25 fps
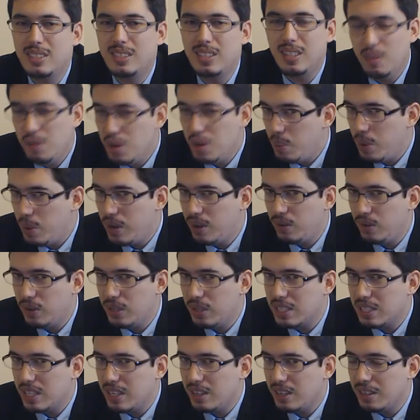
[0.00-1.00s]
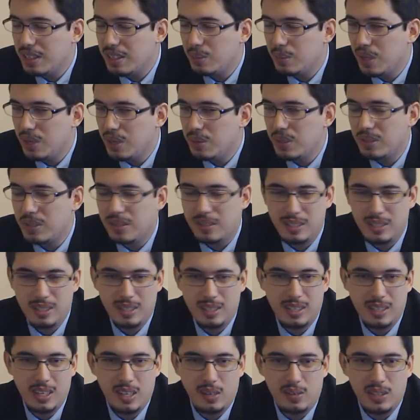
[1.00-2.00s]
I'll give him the benefit of the doubt at the moment.
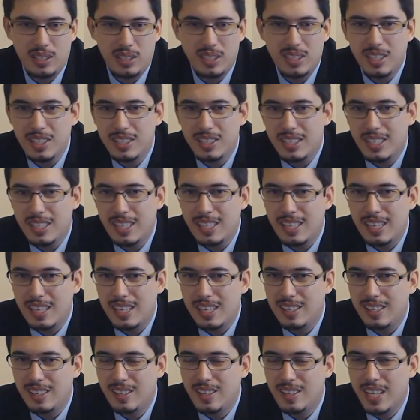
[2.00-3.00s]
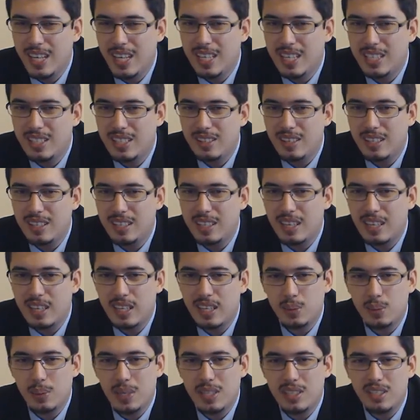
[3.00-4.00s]
If he does it again no later in the
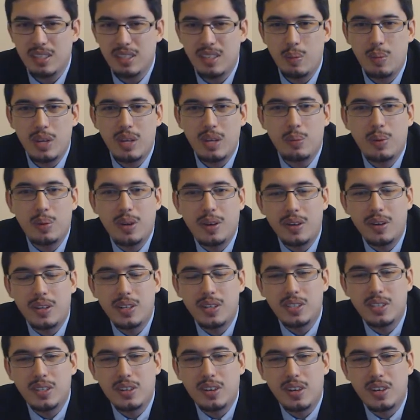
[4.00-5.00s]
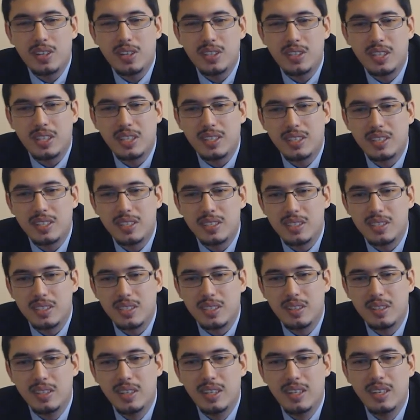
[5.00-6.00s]
year, expect him to be punished, I think. And
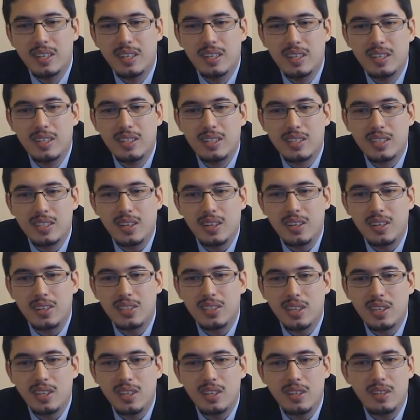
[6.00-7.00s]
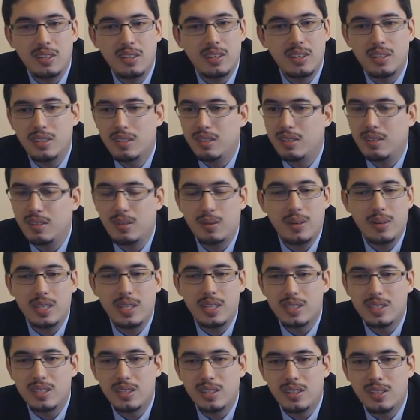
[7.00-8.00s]
so Sato,
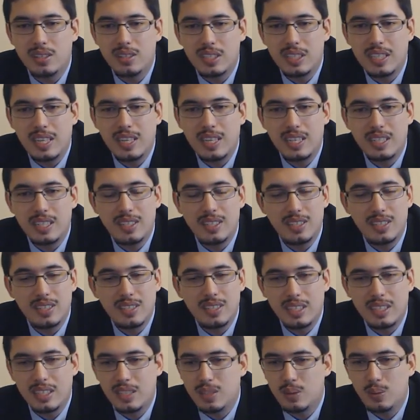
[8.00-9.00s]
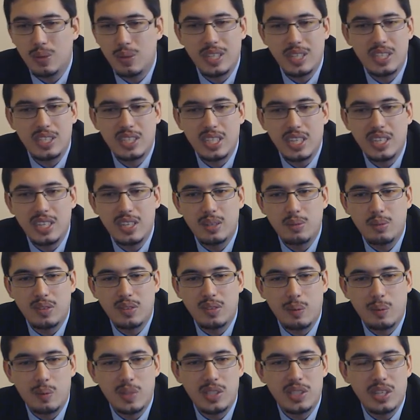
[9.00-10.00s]
great start to the year, and it looks like he's really gelling
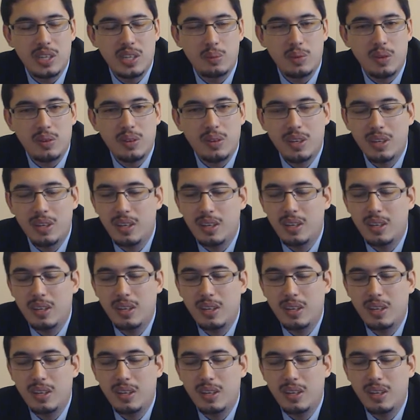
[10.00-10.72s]
with that machine, with